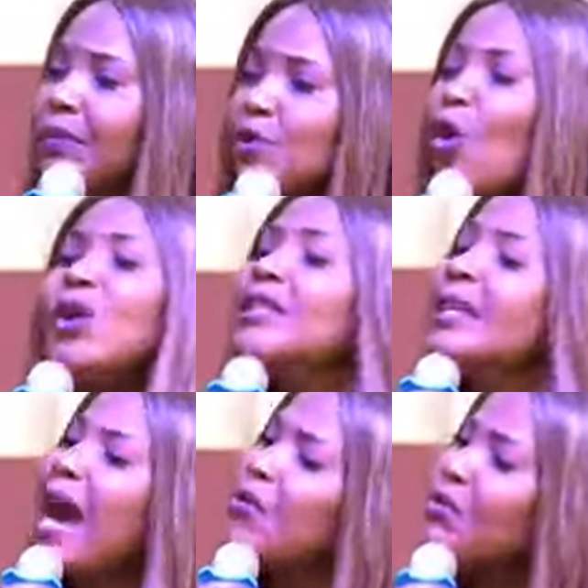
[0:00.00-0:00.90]
Don't
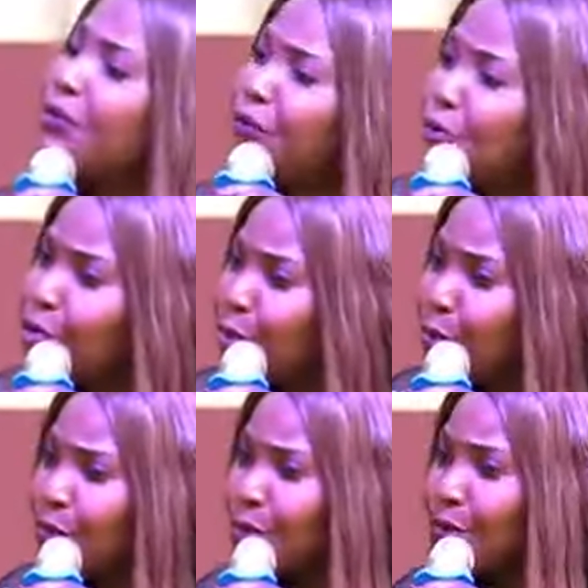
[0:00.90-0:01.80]
count food.
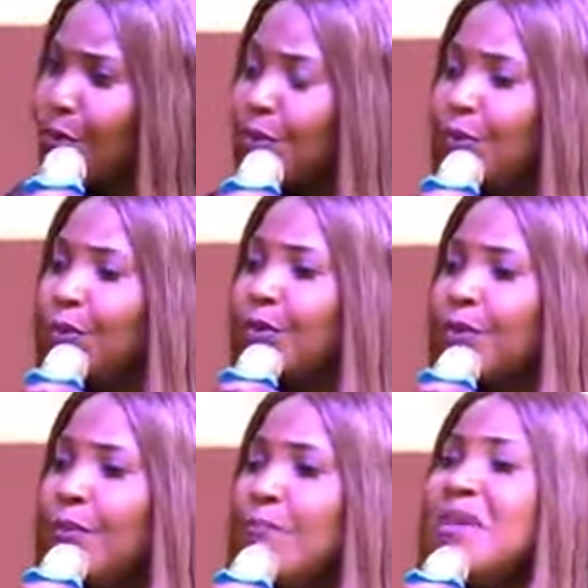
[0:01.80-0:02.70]

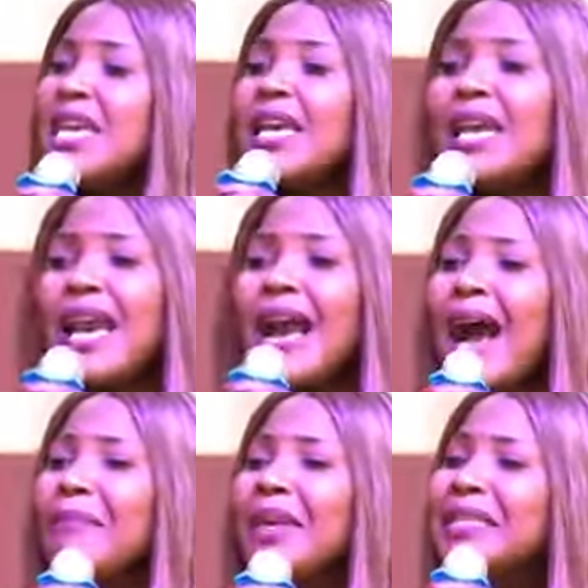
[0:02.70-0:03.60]
Me here,
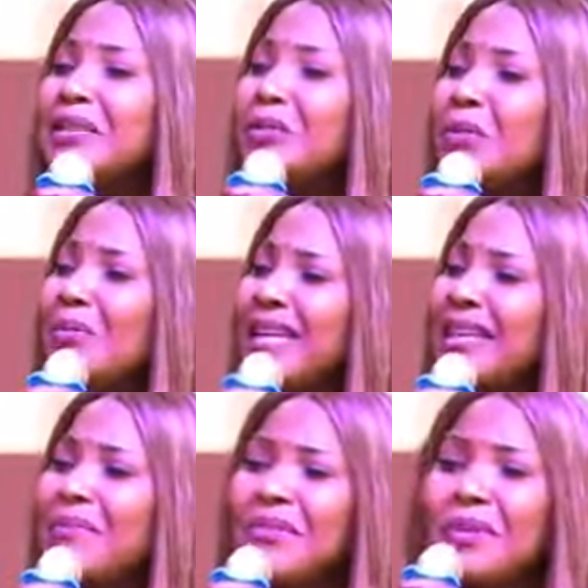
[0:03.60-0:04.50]
I'm eating too much.
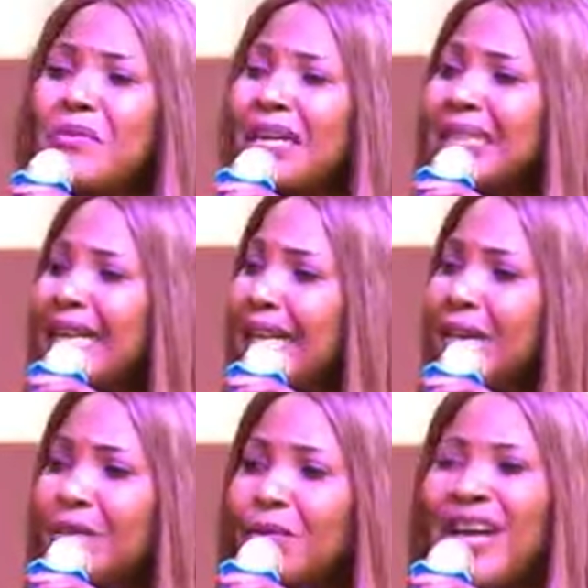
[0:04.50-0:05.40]
I'm even
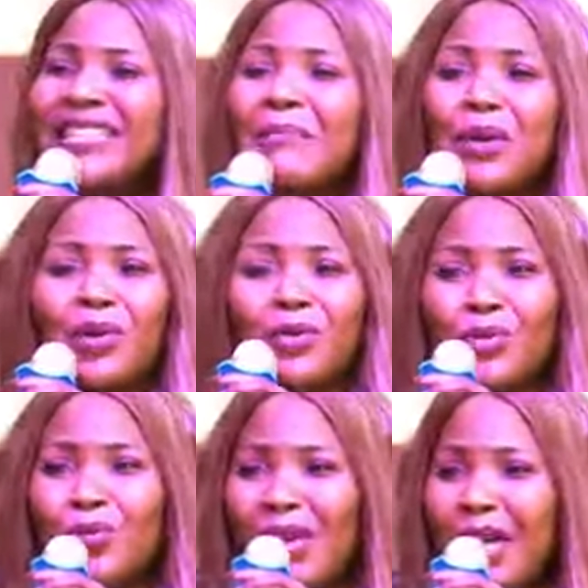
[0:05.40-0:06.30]
wondering, what am I going to
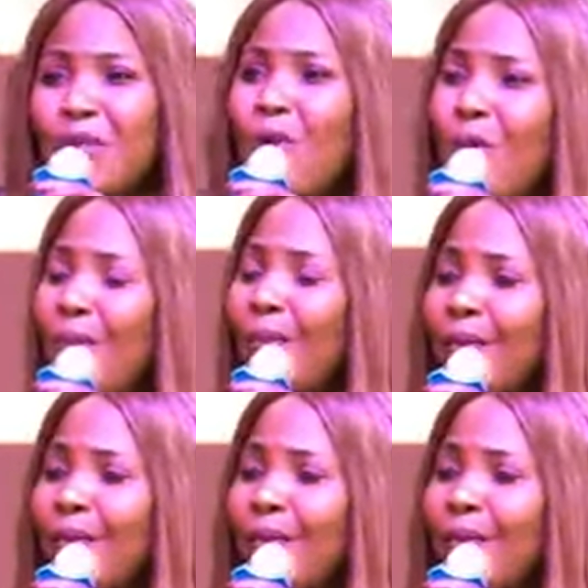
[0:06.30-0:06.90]
do when I go home?